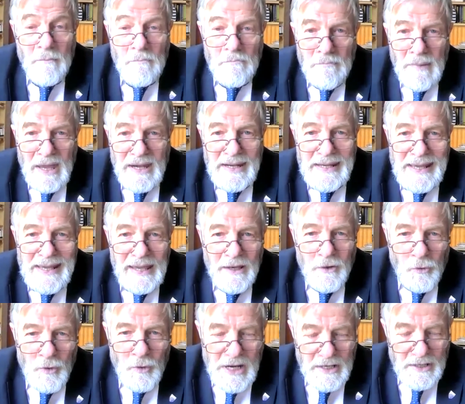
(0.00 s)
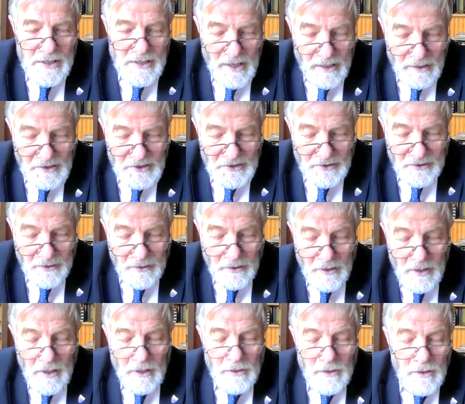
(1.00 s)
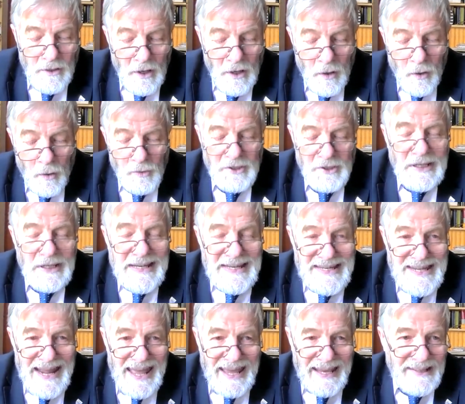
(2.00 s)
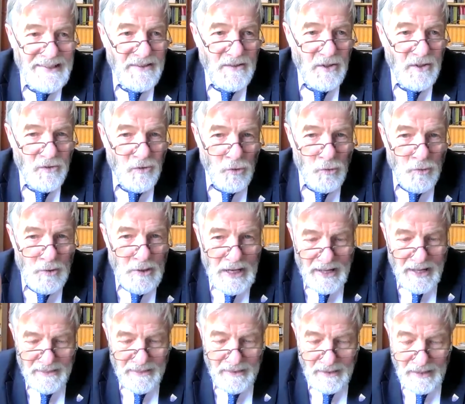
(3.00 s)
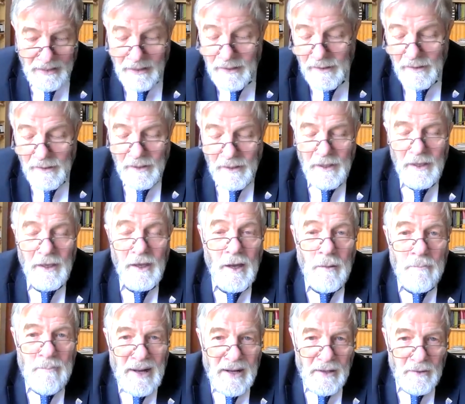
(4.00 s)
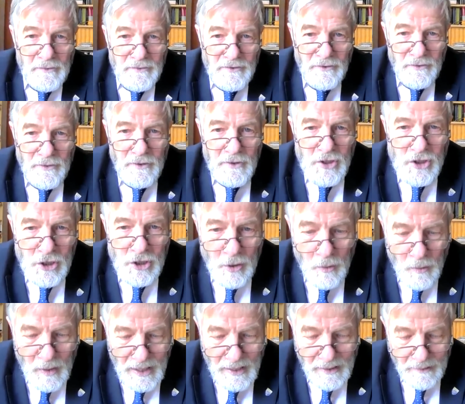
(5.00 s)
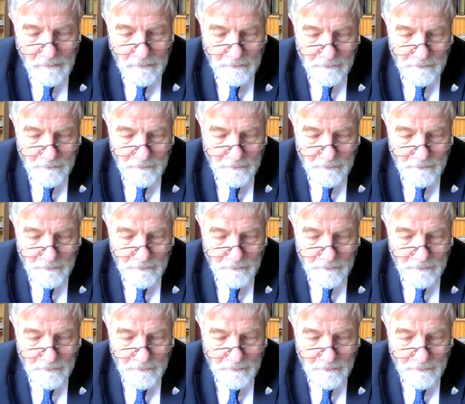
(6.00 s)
many a Greek youngster knows next to nothing about the Shoah.